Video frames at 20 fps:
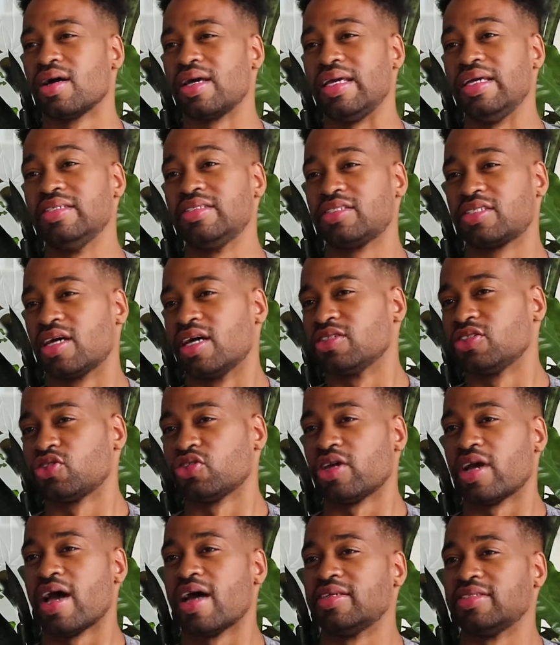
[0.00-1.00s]
Each
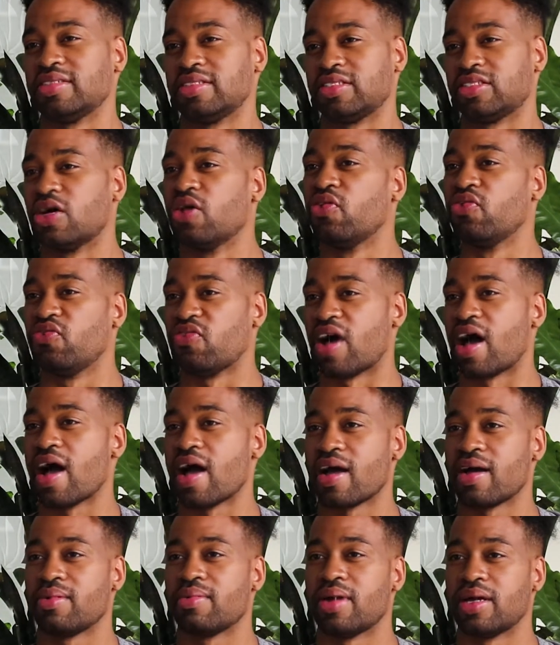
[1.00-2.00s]
country has its own
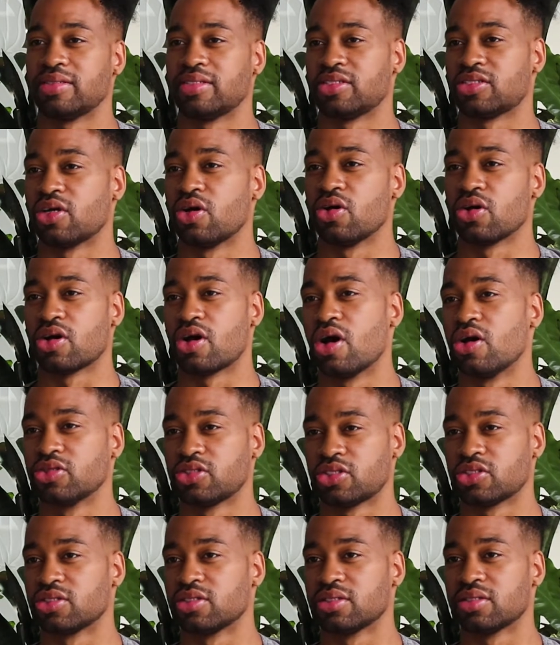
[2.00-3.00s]
vibe, its own
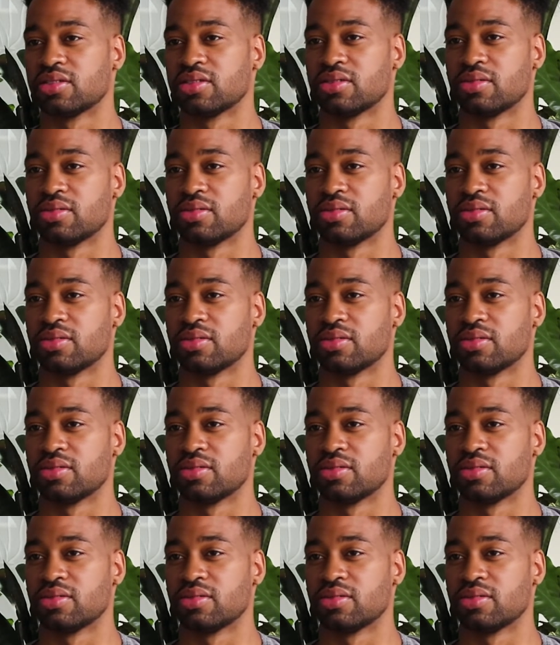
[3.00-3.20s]
culture,